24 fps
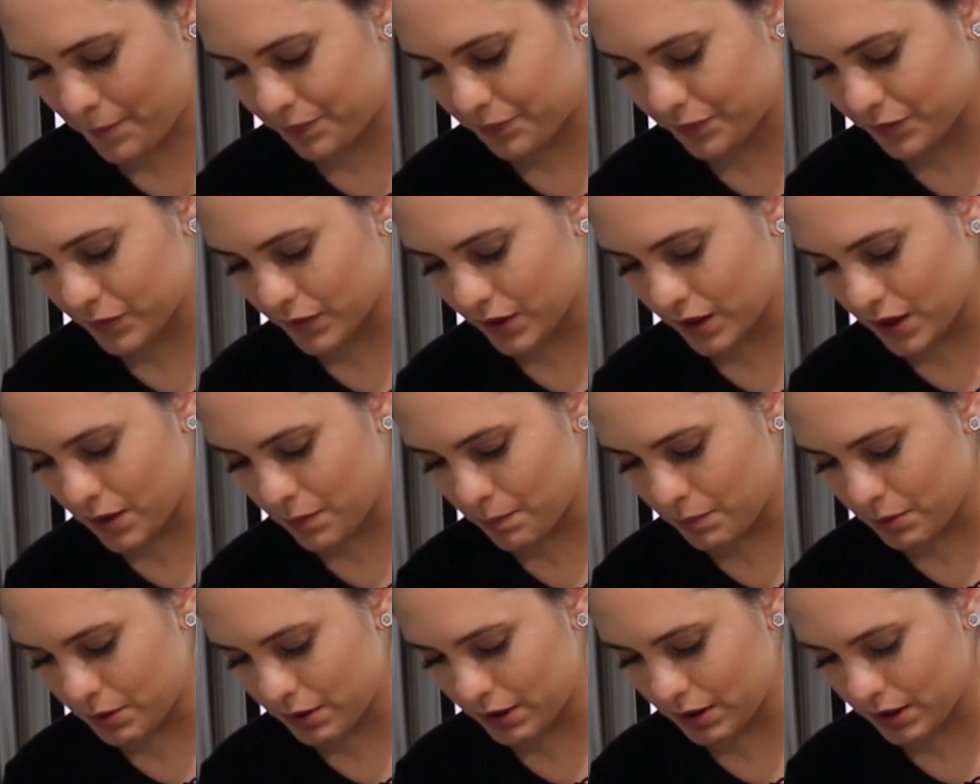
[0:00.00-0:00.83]
I'm gonna
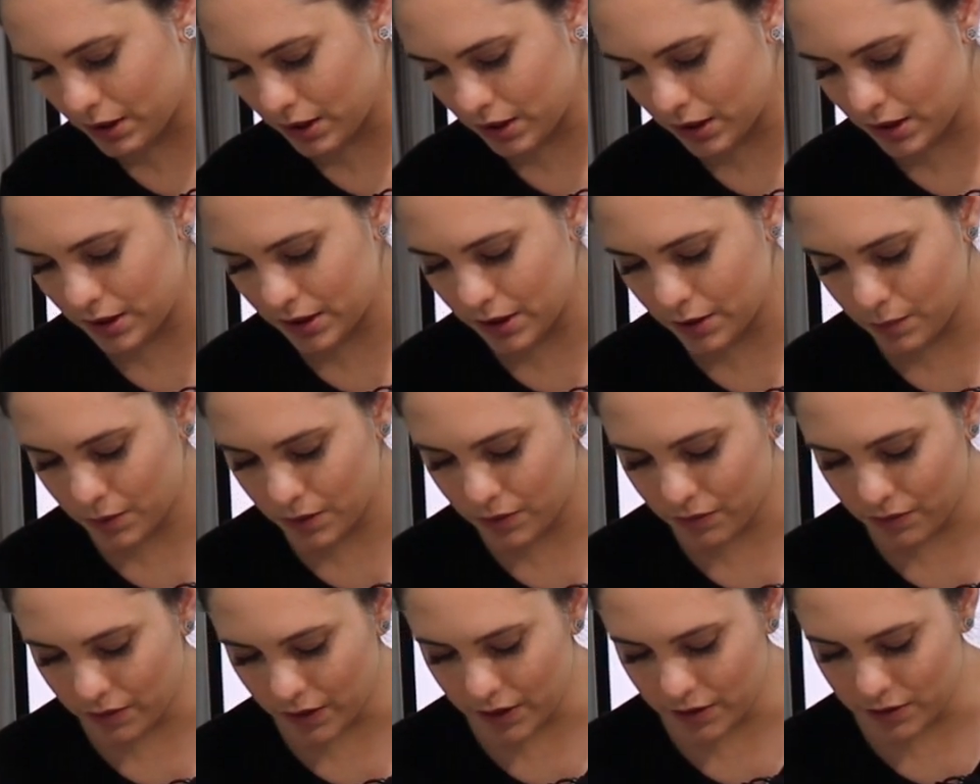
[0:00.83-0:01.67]
put a little
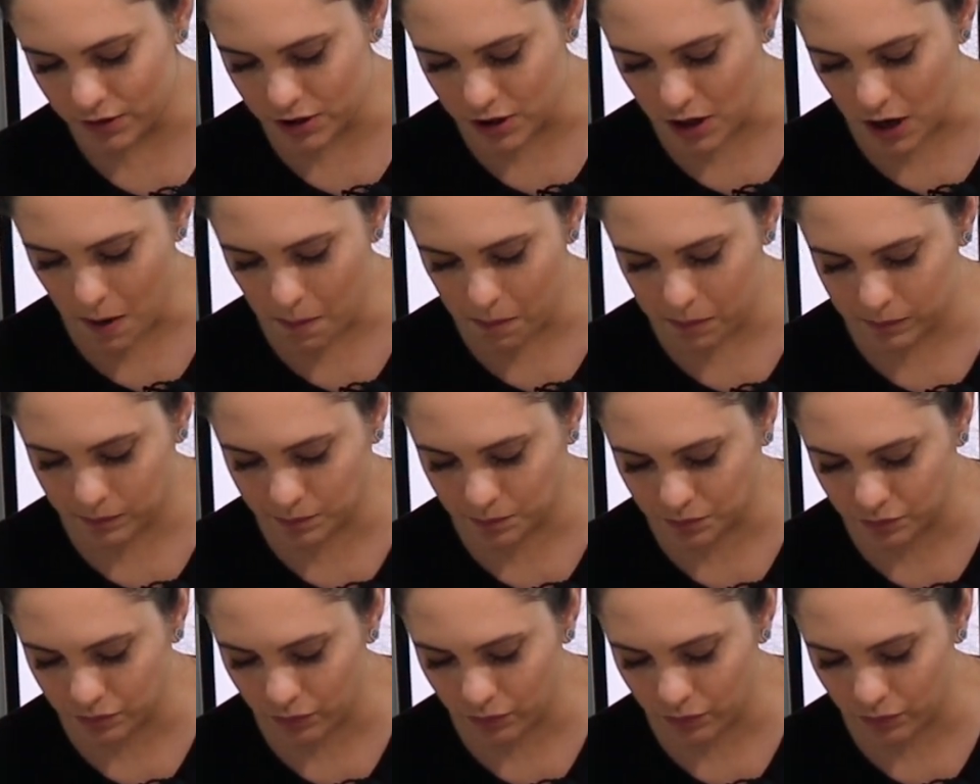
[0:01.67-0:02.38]
bit right on top.